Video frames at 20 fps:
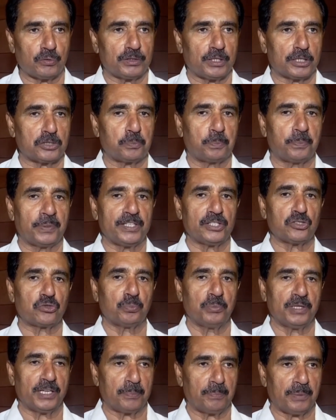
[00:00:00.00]
of the
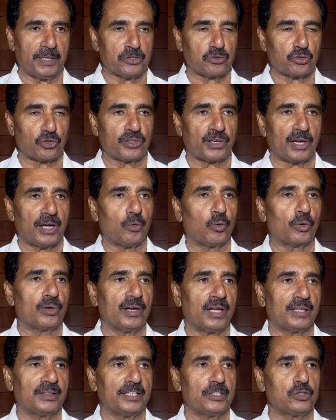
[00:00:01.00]
speech made by Sri Rahul
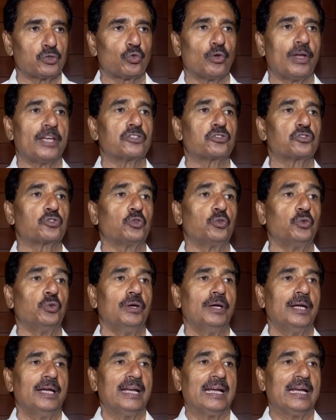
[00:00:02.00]
Gandhi, so as to